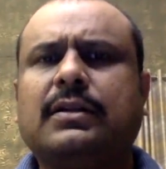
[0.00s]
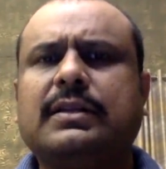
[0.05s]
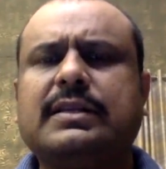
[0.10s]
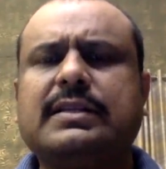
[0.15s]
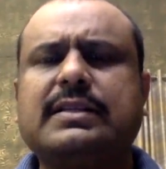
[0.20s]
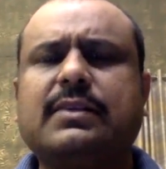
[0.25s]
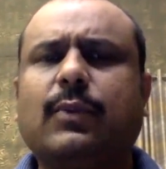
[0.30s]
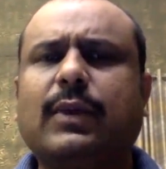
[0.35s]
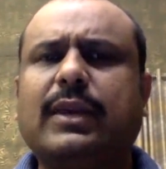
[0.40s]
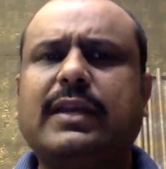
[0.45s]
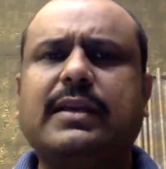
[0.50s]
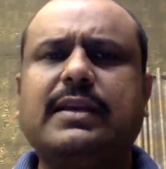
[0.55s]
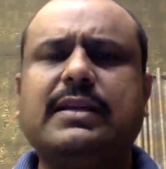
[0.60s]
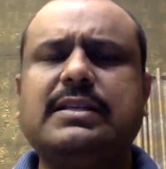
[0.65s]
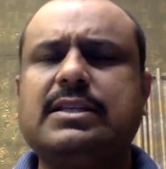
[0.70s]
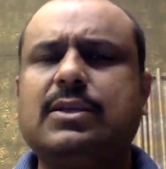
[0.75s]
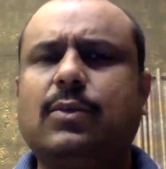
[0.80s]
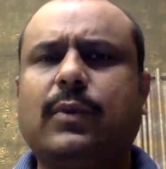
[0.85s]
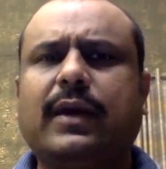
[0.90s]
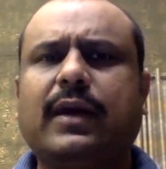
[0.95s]
This is a very
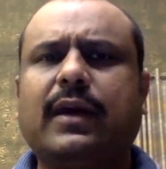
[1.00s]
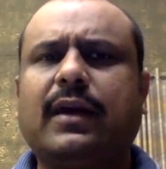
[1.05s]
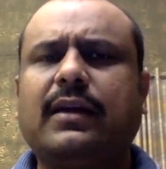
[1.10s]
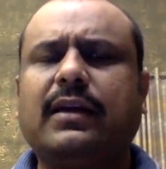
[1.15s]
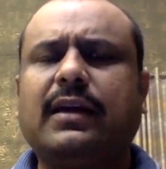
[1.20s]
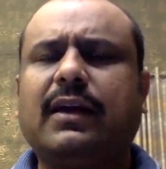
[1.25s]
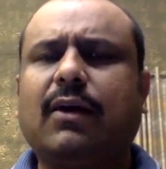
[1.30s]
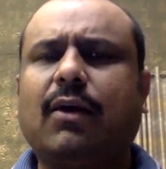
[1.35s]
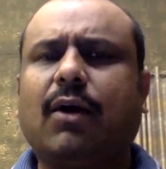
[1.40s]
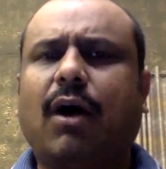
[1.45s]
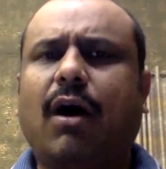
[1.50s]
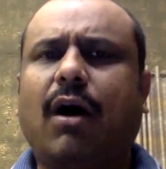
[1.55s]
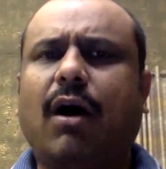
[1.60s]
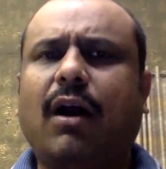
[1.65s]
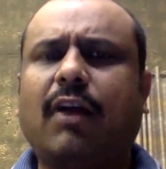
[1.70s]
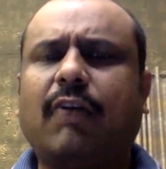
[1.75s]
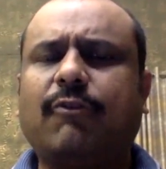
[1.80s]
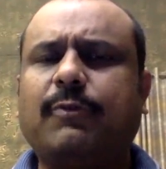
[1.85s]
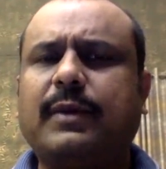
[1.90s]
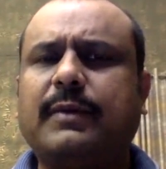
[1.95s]
easy way. Yeah,
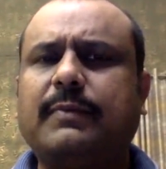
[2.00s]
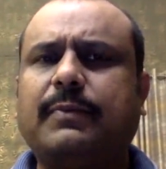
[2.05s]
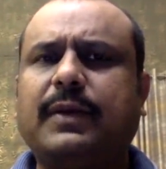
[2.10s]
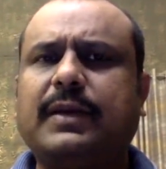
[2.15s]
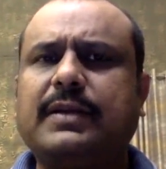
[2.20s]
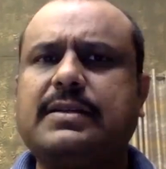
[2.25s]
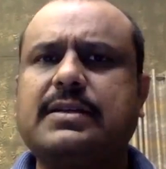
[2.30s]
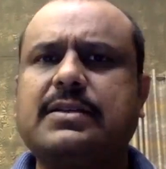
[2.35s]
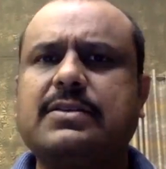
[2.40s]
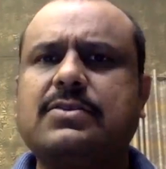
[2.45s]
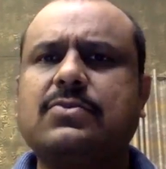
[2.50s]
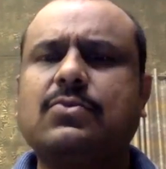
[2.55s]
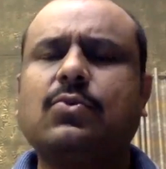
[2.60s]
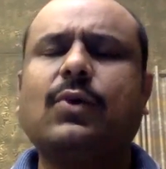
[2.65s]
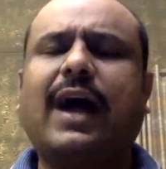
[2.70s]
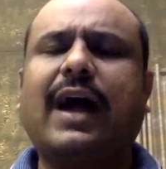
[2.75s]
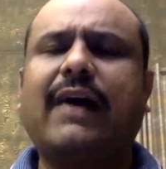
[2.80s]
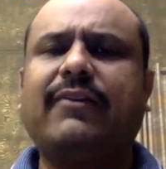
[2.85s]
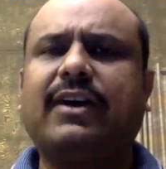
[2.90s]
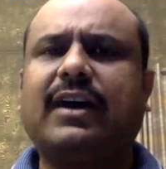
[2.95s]
all of my patients
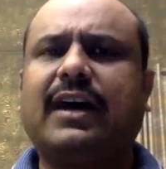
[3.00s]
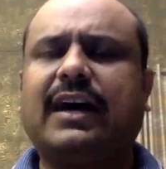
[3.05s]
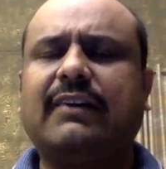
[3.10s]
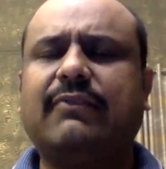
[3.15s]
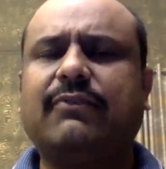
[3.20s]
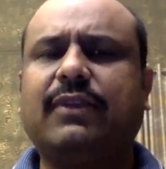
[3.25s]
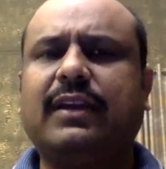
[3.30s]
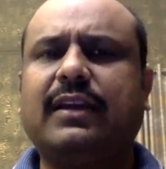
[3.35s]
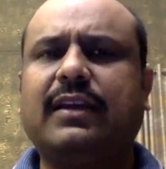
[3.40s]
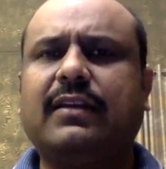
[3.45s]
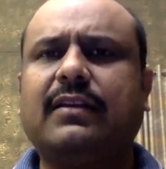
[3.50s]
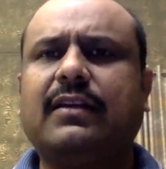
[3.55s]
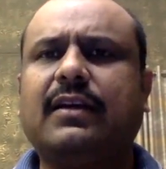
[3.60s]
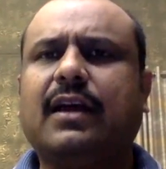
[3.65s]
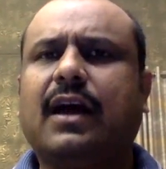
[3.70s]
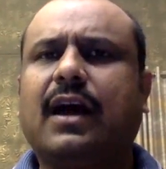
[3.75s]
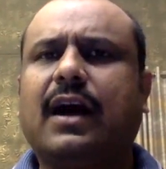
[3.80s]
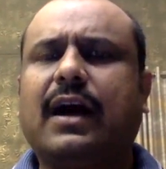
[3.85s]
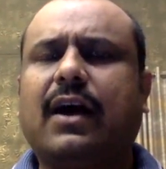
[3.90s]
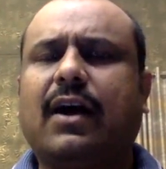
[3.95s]
who have a heart failure,
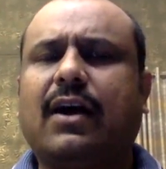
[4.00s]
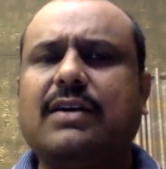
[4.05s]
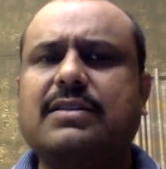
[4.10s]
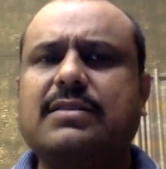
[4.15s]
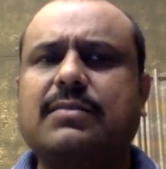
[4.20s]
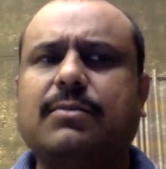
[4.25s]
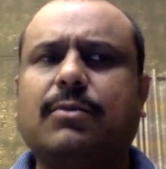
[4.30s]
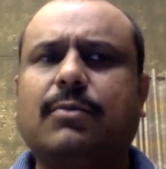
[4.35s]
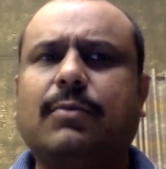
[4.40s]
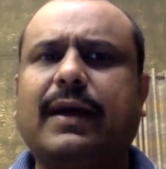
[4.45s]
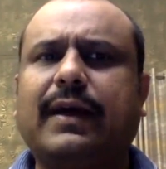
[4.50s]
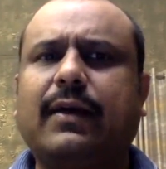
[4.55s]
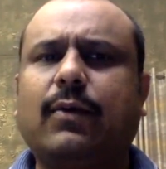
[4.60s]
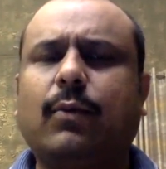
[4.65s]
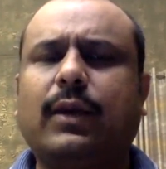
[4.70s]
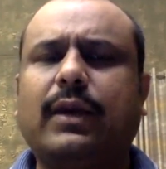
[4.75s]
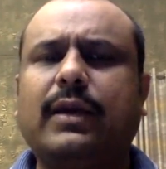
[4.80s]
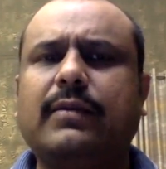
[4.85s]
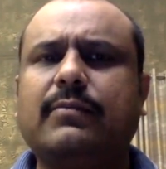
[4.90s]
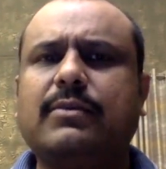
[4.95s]
I ask them to buy a
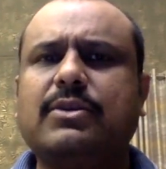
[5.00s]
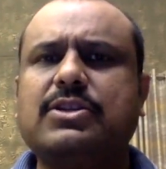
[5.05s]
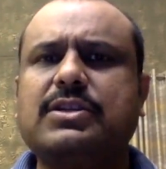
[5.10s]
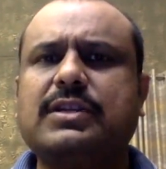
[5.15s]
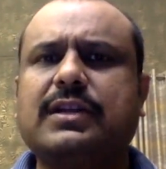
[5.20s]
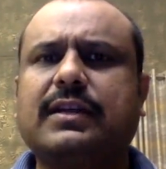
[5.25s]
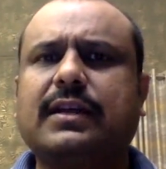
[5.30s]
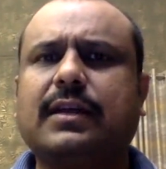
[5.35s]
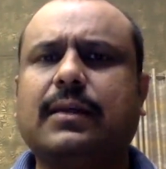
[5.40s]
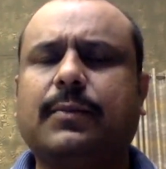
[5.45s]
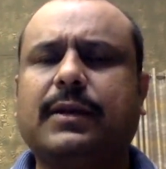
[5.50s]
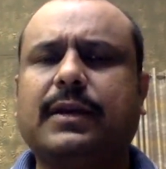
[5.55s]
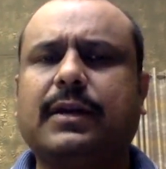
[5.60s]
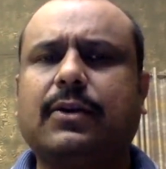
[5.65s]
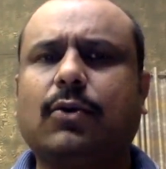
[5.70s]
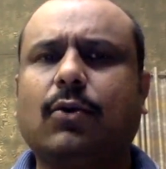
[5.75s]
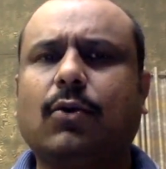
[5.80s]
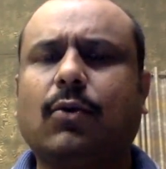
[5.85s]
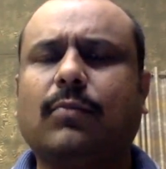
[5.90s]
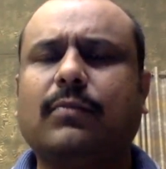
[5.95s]
weighing machine and keep it
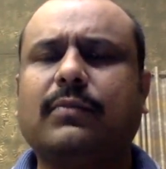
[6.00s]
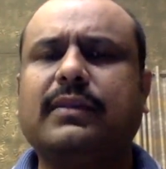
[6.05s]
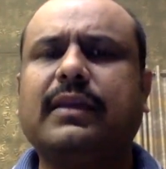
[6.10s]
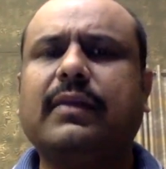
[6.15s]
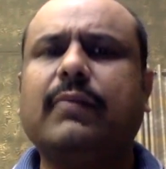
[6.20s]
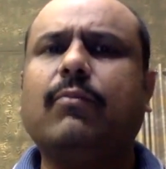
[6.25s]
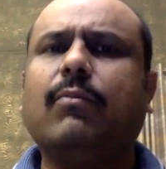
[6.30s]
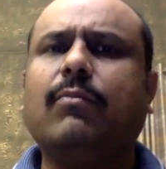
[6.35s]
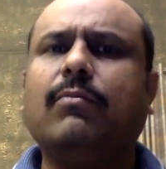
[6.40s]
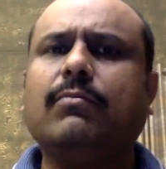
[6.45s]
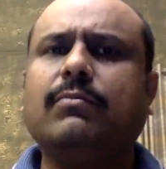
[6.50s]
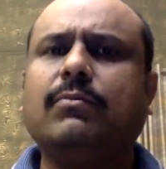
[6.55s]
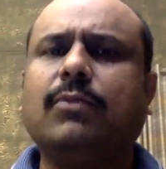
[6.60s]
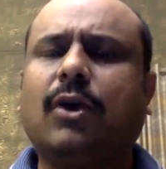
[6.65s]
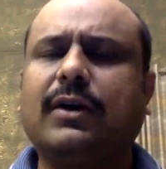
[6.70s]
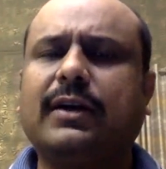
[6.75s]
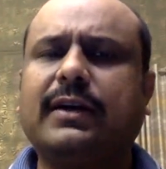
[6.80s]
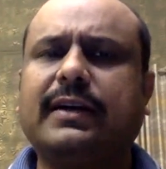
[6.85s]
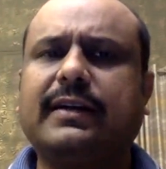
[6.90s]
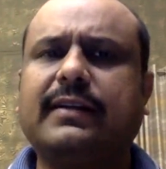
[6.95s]
at home. They
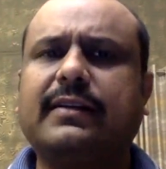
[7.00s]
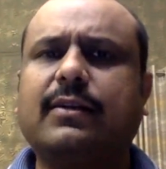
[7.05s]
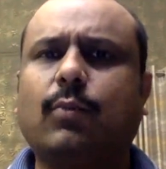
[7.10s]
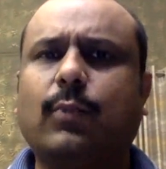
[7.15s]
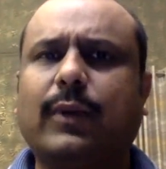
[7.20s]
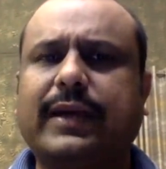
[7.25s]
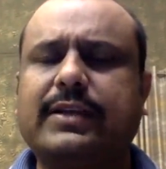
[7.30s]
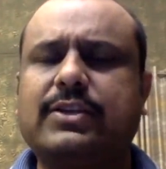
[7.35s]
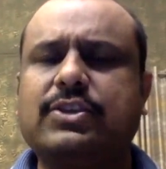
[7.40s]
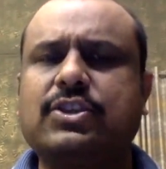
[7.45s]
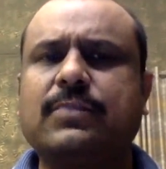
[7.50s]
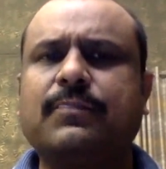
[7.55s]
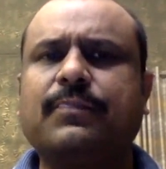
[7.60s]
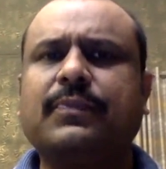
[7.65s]
monitor their weight.